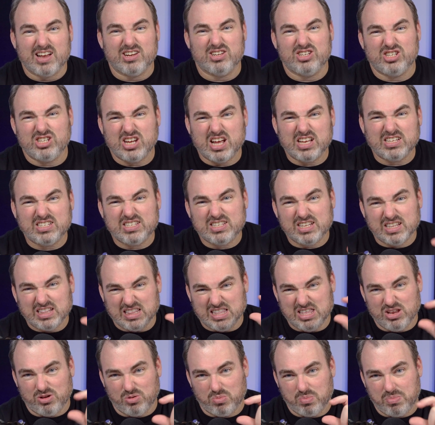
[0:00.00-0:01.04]
just a
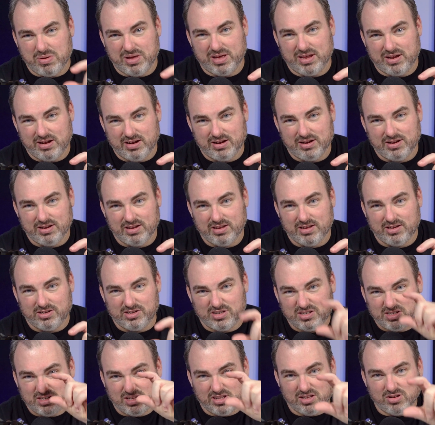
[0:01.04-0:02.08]
little bit.
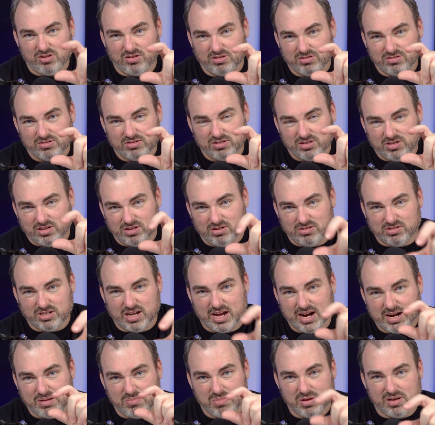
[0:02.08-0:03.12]
Just a little
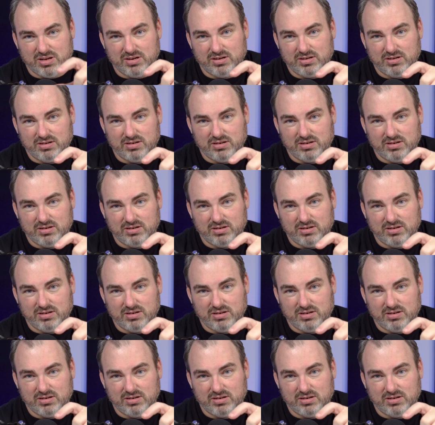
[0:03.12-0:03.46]
tiny bit.